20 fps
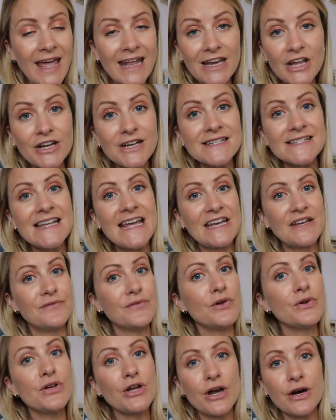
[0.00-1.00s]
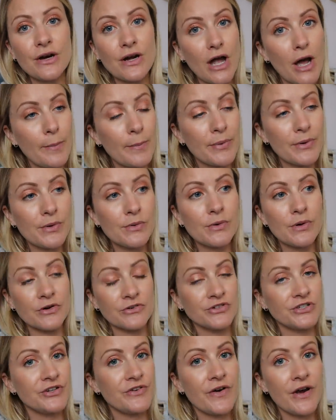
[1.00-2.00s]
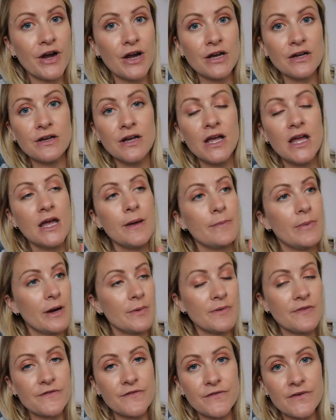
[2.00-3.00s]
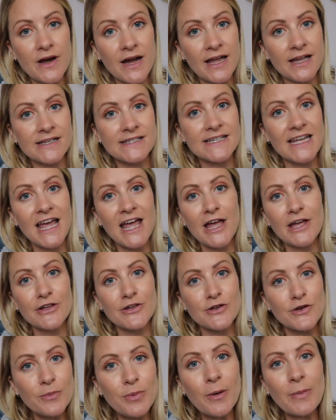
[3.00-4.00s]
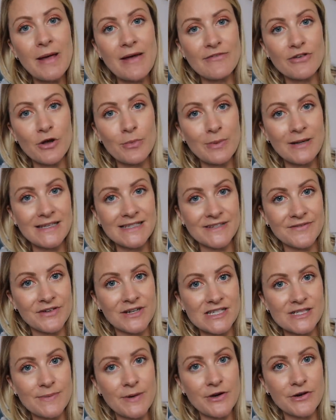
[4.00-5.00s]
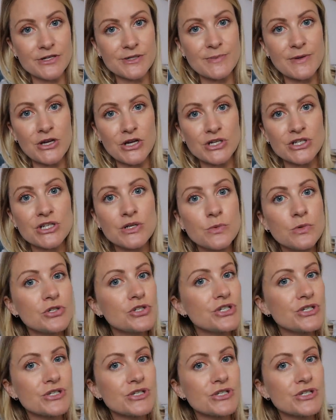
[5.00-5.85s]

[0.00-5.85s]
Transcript: And like I said, if you're a young couple or on your own, buying with a friend, you'll probably have a completely different experience because you will